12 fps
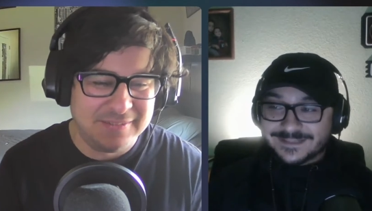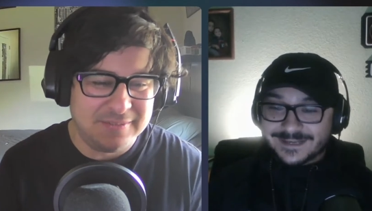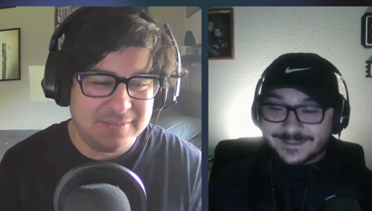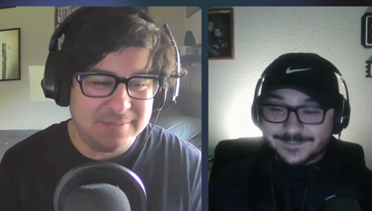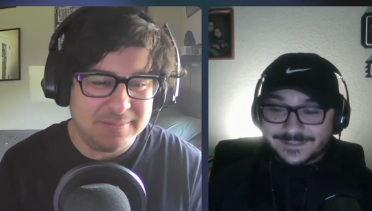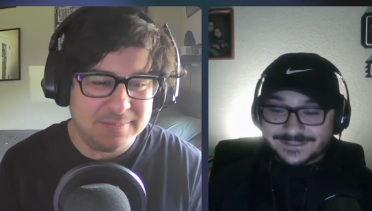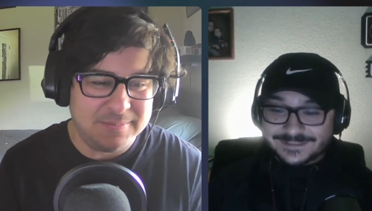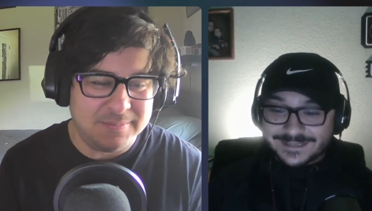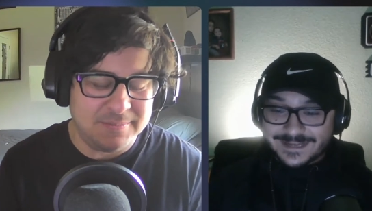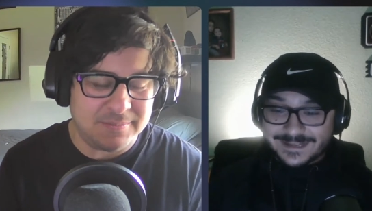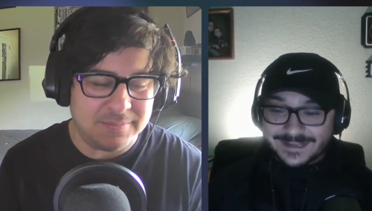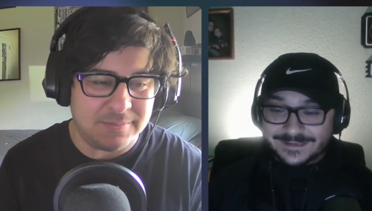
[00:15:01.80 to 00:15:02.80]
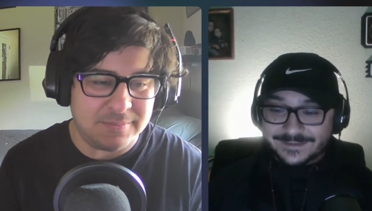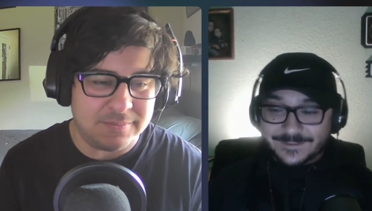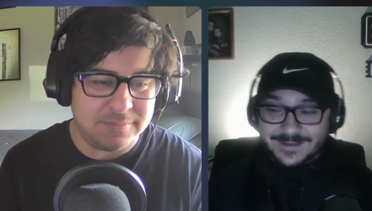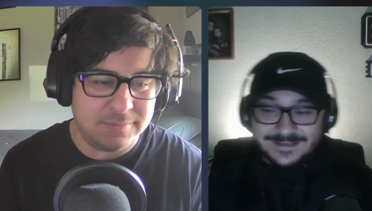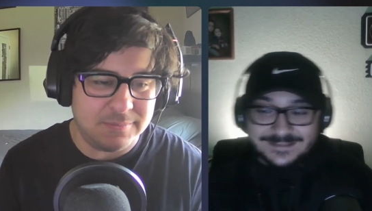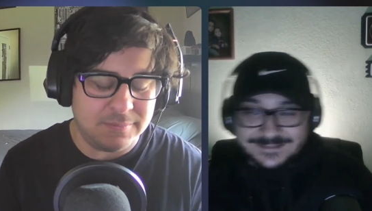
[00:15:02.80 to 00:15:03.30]
Speaker 1: I wish I knew
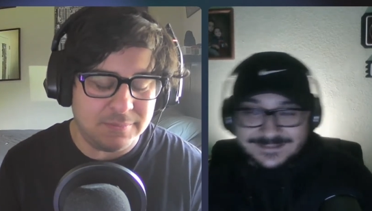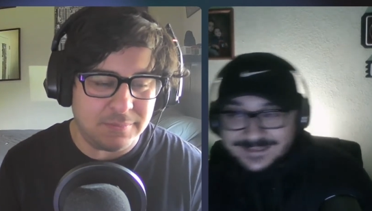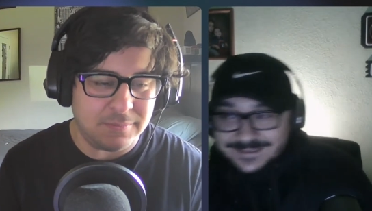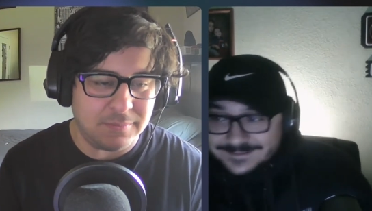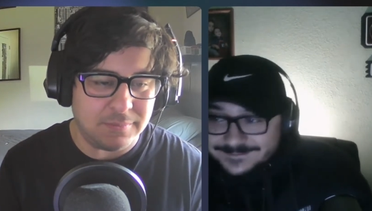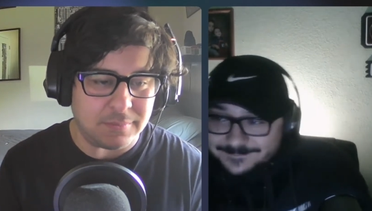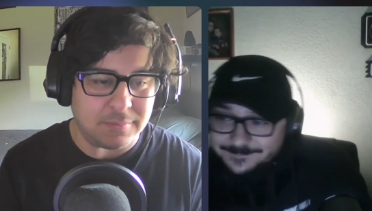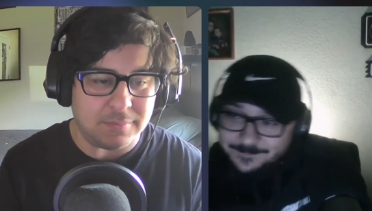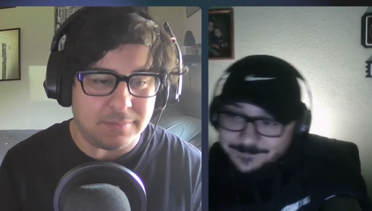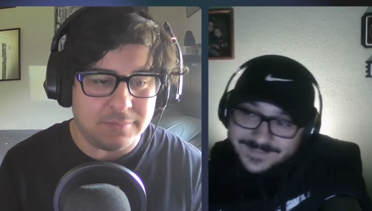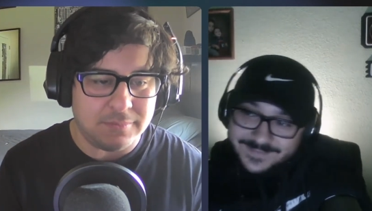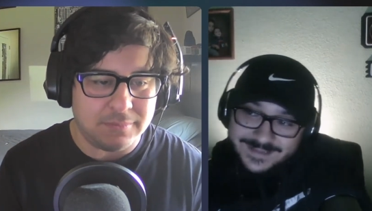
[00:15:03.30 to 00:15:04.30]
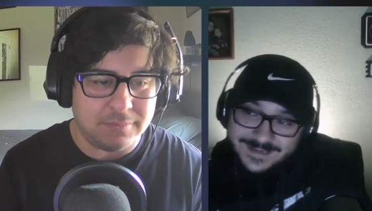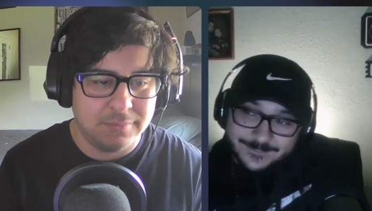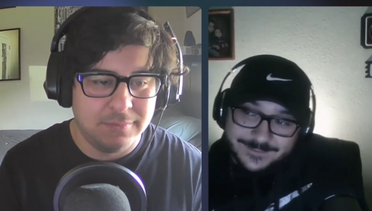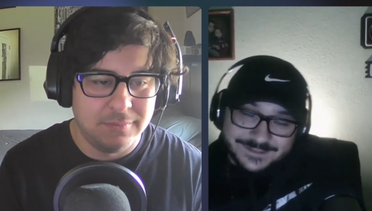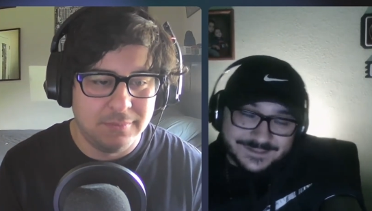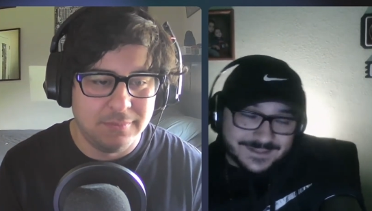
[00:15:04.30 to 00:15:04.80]
how to sing and I
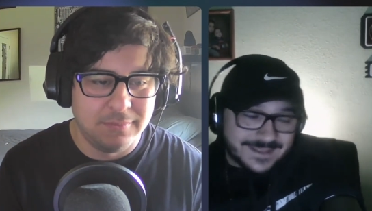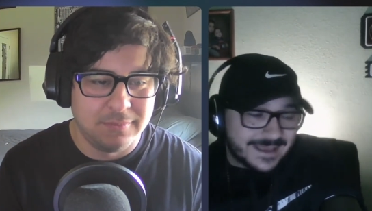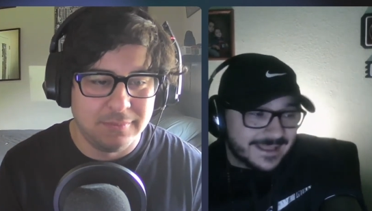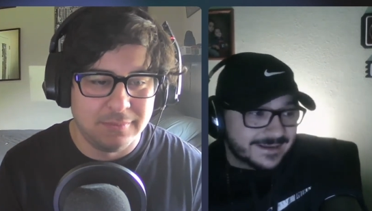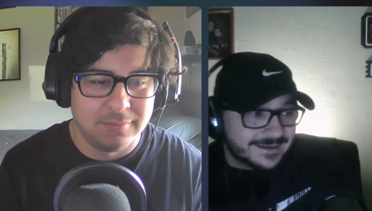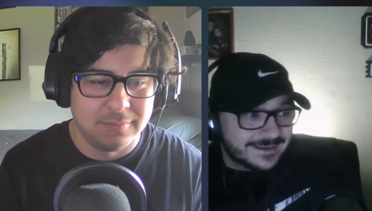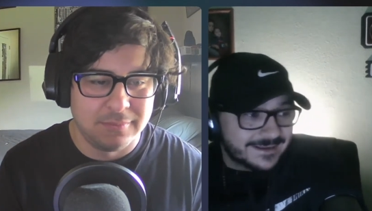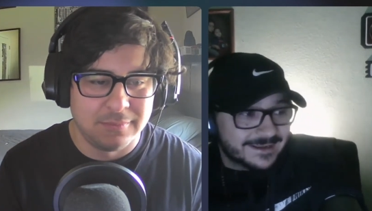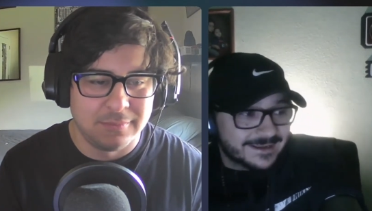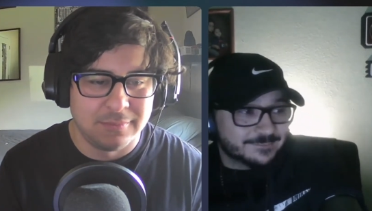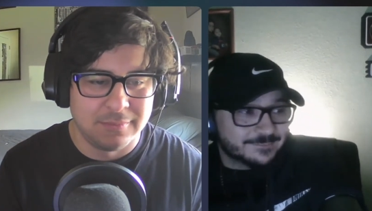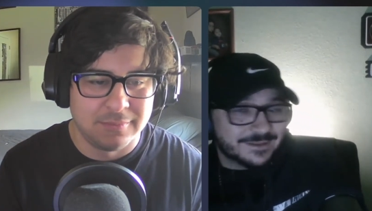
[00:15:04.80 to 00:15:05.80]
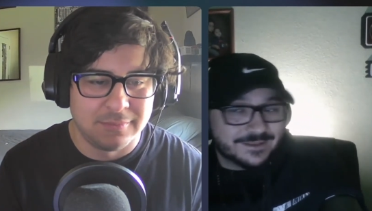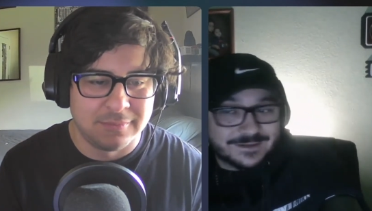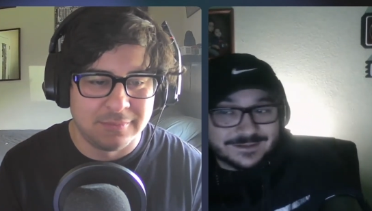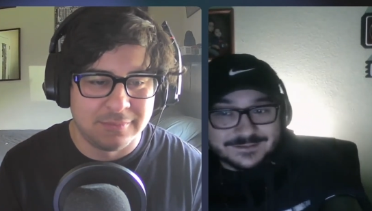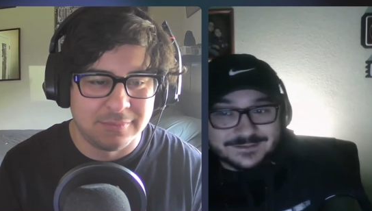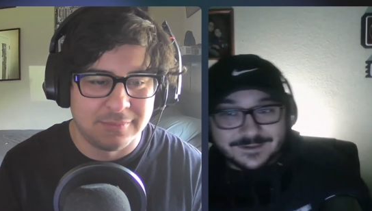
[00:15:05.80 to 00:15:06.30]
wish that I could play
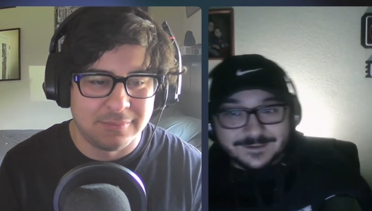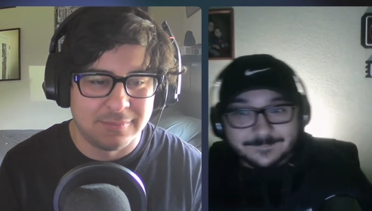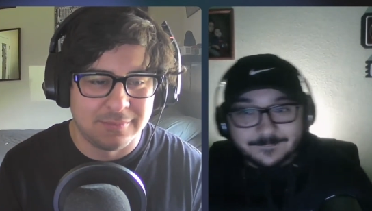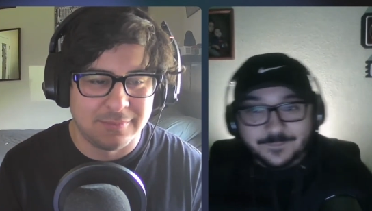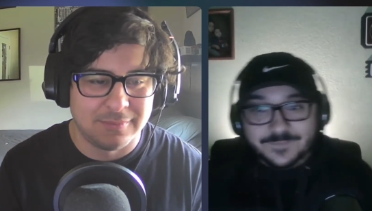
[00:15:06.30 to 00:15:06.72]
the guitar.